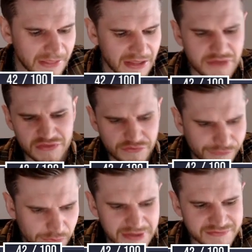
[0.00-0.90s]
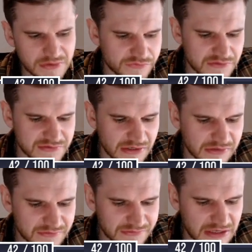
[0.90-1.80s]
I think the fluidity with this
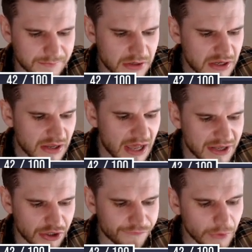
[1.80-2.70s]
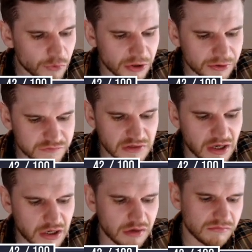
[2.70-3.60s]
England team, you know, Foden could
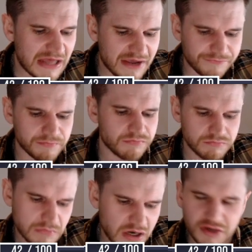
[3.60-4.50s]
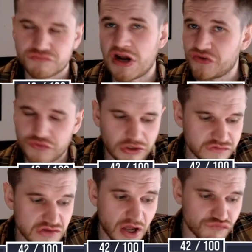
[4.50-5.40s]
start left, Marcus Rashford could
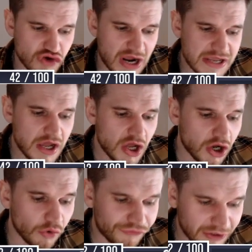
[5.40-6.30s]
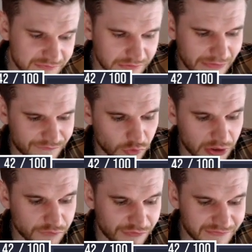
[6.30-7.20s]
start right. Alternatively, if you want
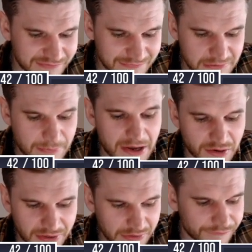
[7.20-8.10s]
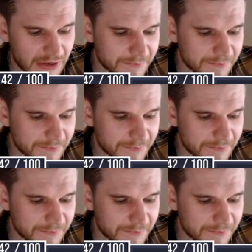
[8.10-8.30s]
to go for the City pairing of